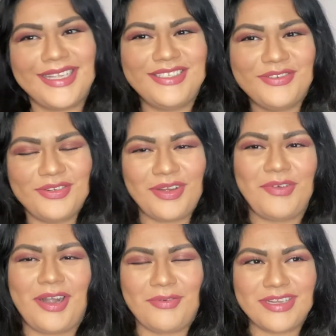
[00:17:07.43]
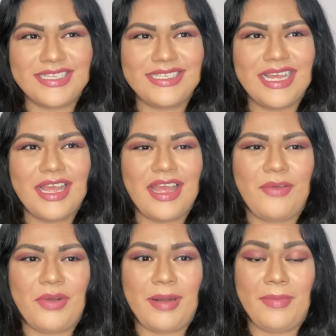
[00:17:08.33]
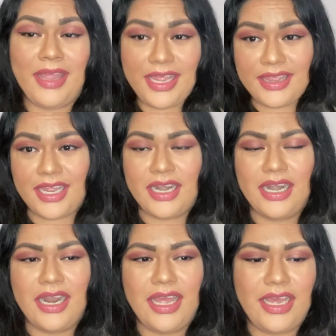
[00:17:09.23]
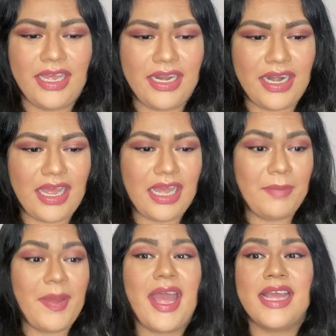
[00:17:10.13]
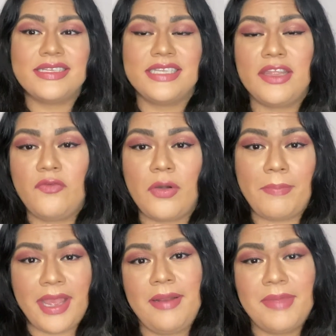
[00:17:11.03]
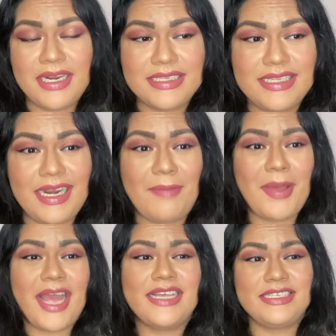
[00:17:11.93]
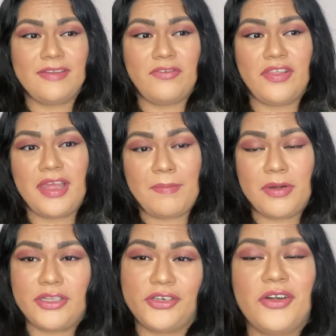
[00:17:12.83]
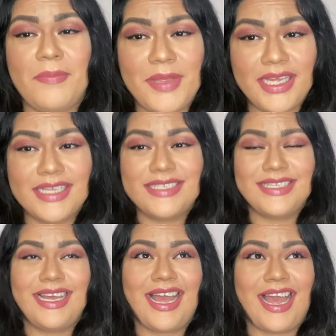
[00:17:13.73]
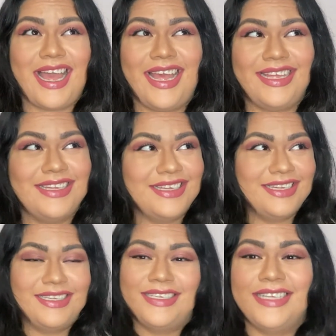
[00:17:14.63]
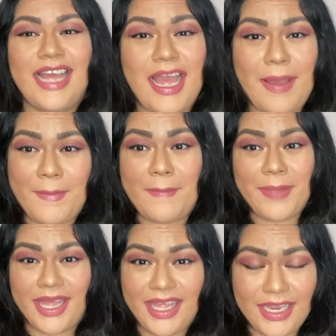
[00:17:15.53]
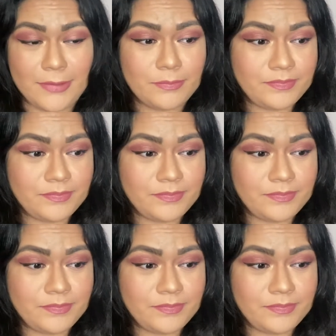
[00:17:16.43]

to where I was, where I'm laying there and I'm asking for pain medicine. I'm asking for the epidural because I'm in pain.